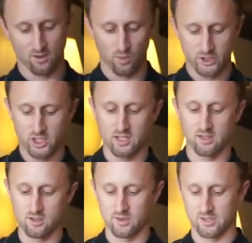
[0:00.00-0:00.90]
so what you're going
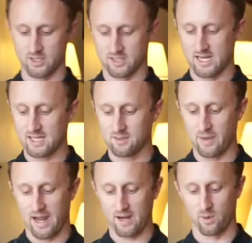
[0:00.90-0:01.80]
to do is you're going to take the
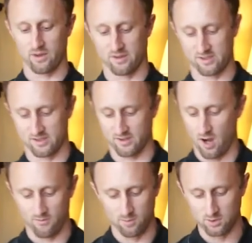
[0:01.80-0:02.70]
bag, whether it's a
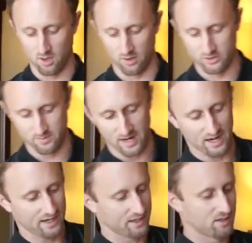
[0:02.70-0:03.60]
dissolvable laundry
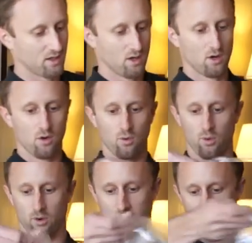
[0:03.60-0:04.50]
bag
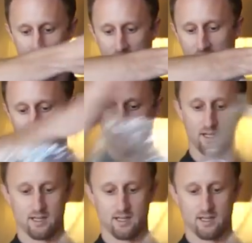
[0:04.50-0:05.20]
or a